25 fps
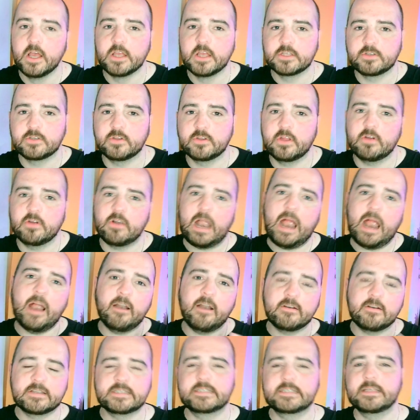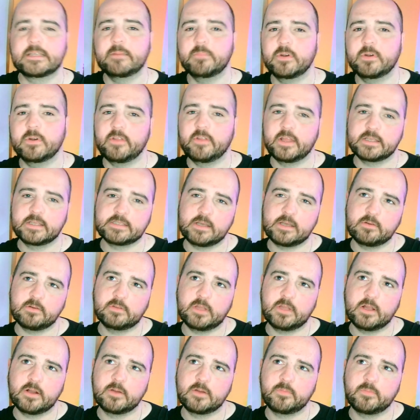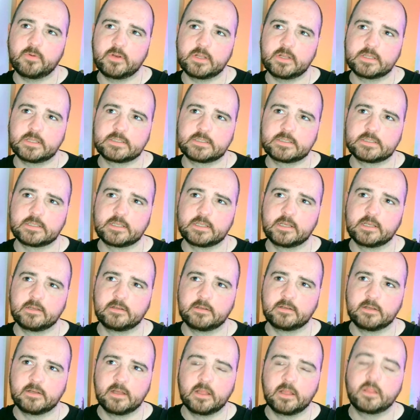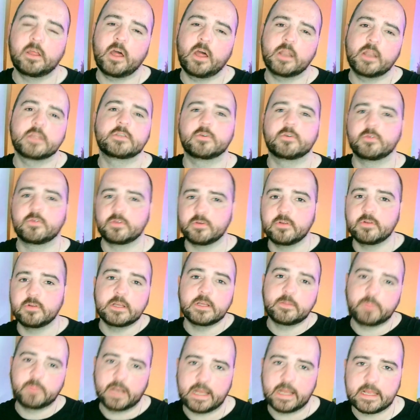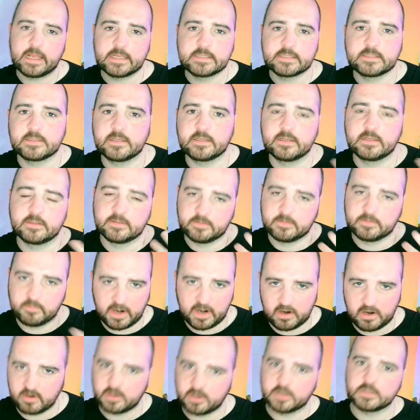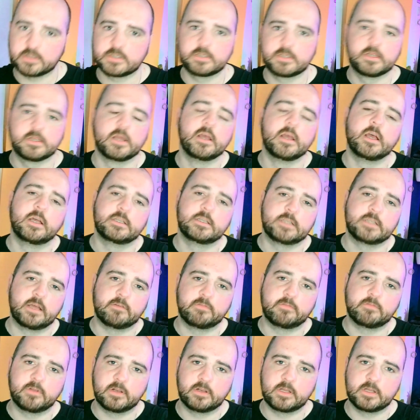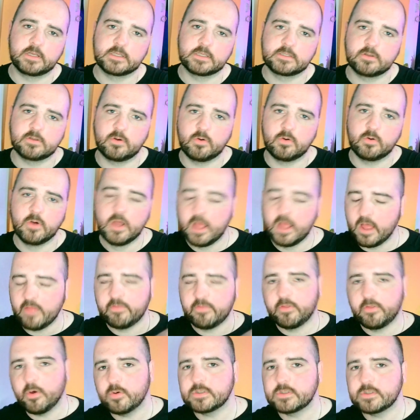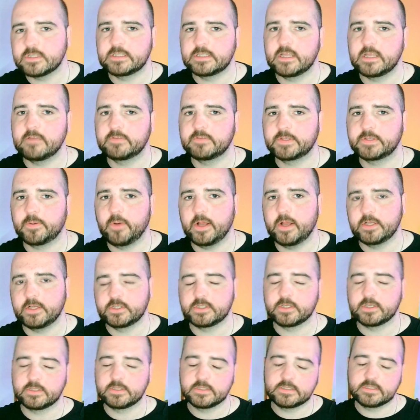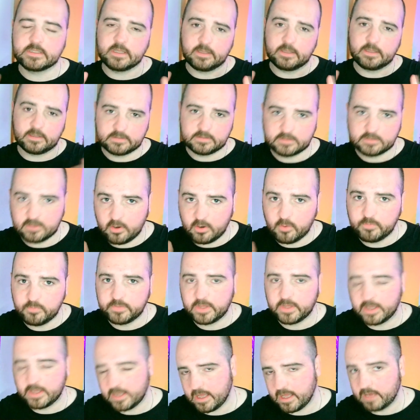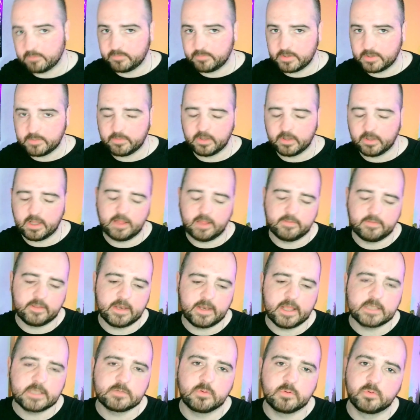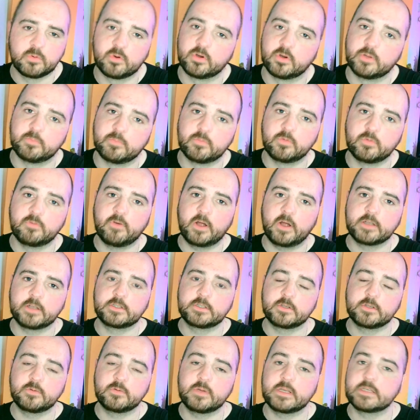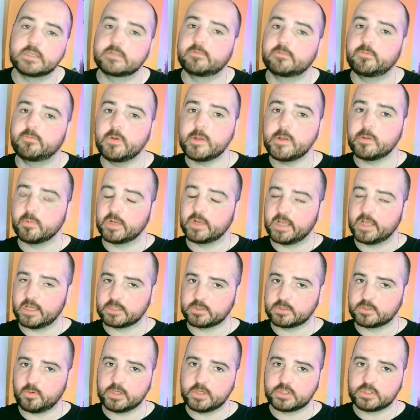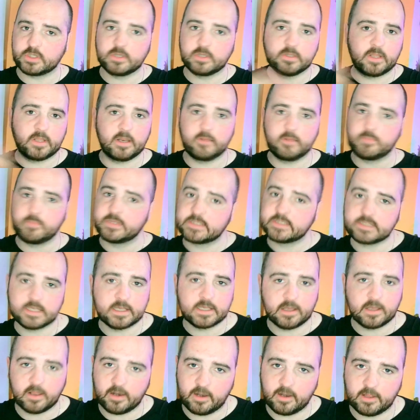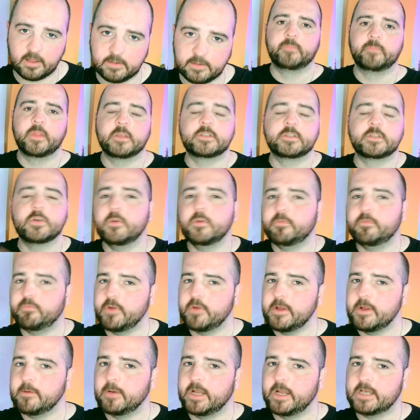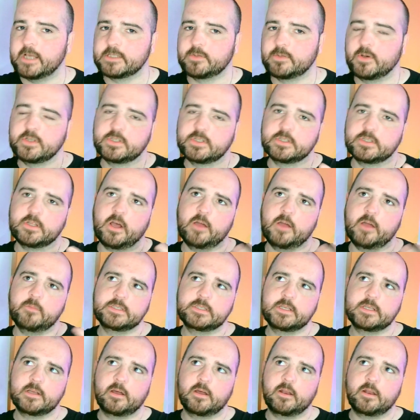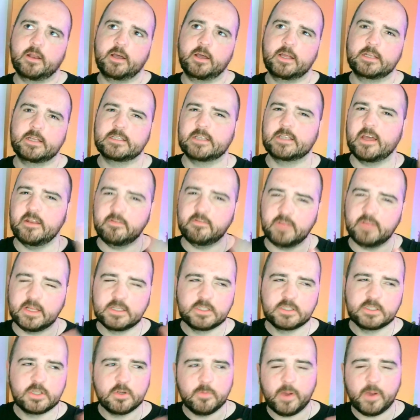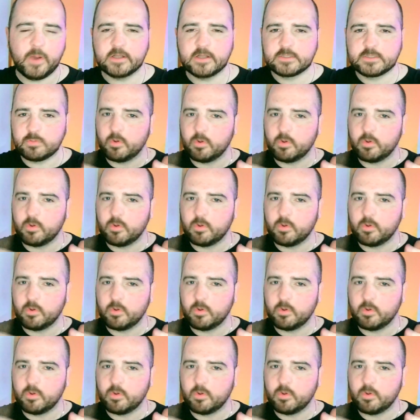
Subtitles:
So there are similar things out there, but it's got its own unique place in the market, definitely. So those are Steve's questions, and I hope they help people. And the next one I'm going to move on to is frequently asked question that I've been seeing online. So the frequently asked question I've been seeing online is kind of like two parts.